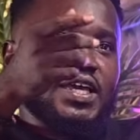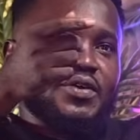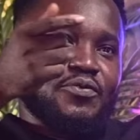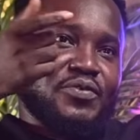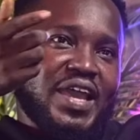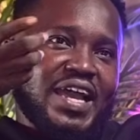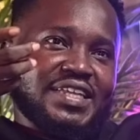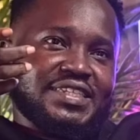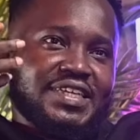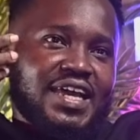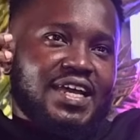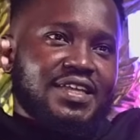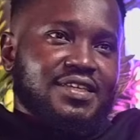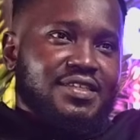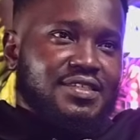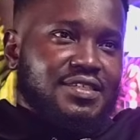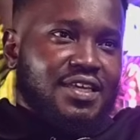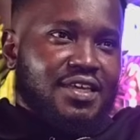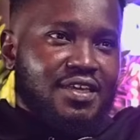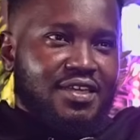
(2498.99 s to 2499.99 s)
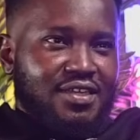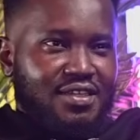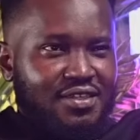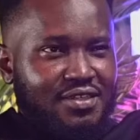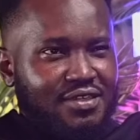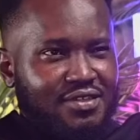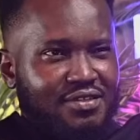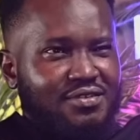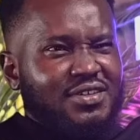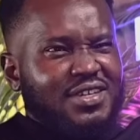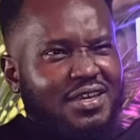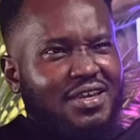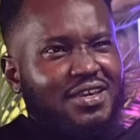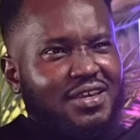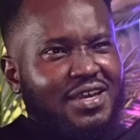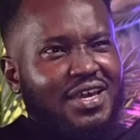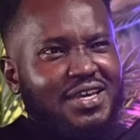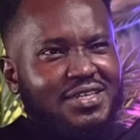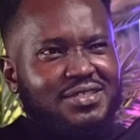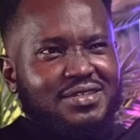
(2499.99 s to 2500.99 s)
We are judging and say, okay,
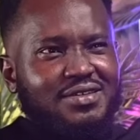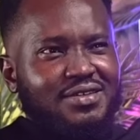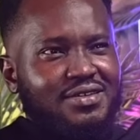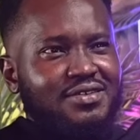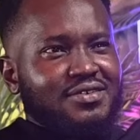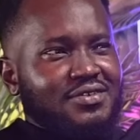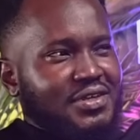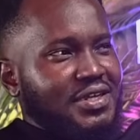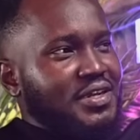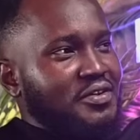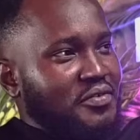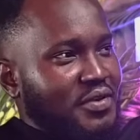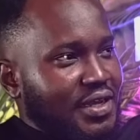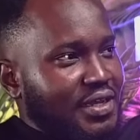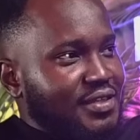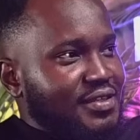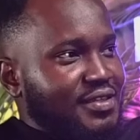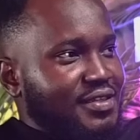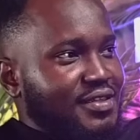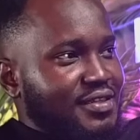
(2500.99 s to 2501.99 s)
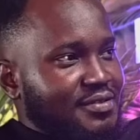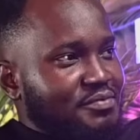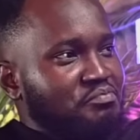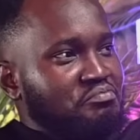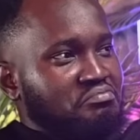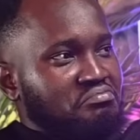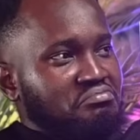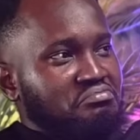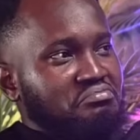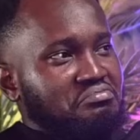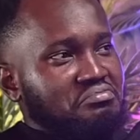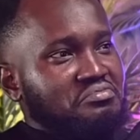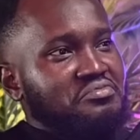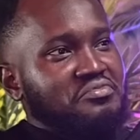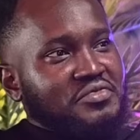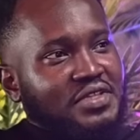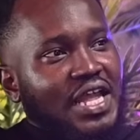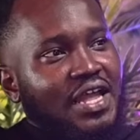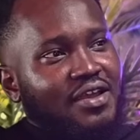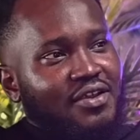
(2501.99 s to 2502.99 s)
yes, okay, well,
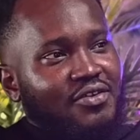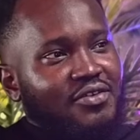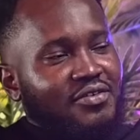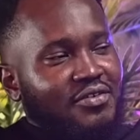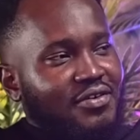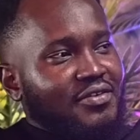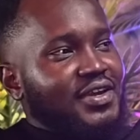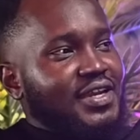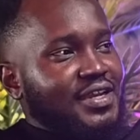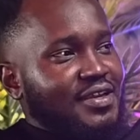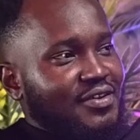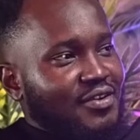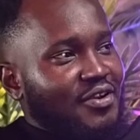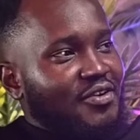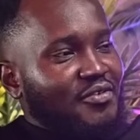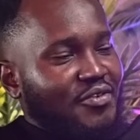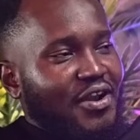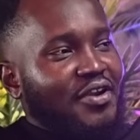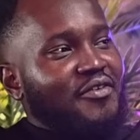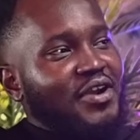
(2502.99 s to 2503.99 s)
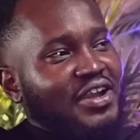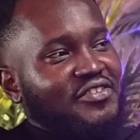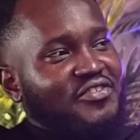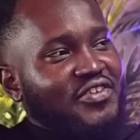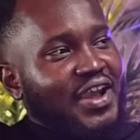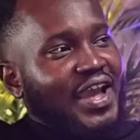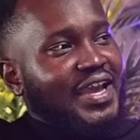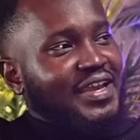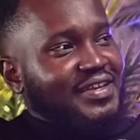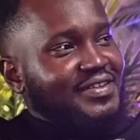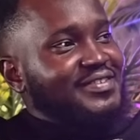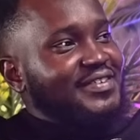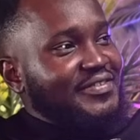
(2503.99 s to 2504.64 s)
I tried.